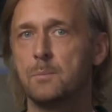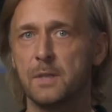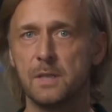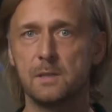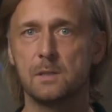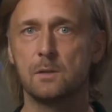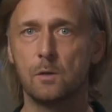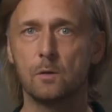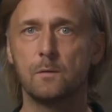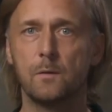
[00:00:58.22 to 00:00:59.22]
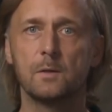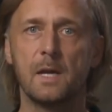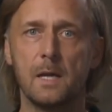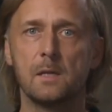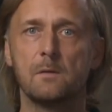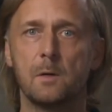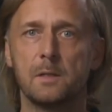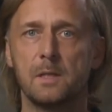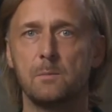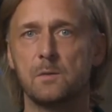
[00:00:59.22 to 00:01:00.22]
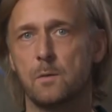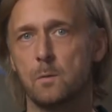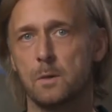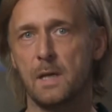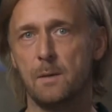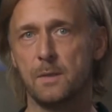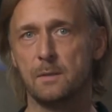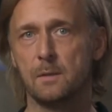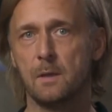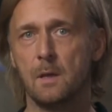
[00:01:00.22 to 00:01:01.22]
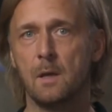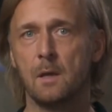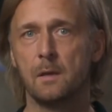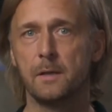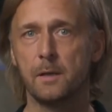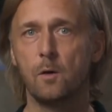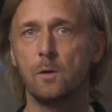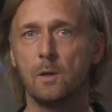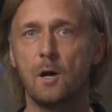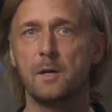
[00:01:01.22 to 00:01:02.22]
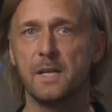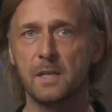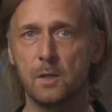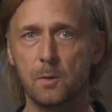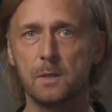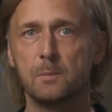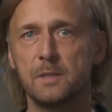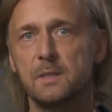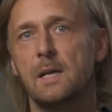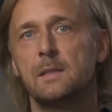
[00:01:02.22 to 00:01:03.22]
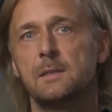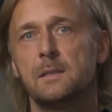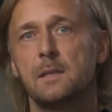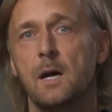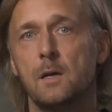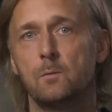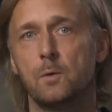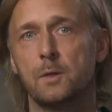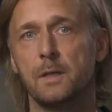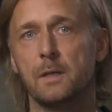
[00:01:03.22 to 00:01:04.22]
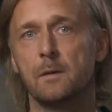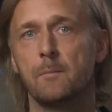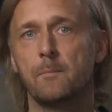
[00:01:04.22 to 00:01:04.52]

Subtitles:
Please don't fault any of our teams for happened. They all are incredibly talented and hardworking.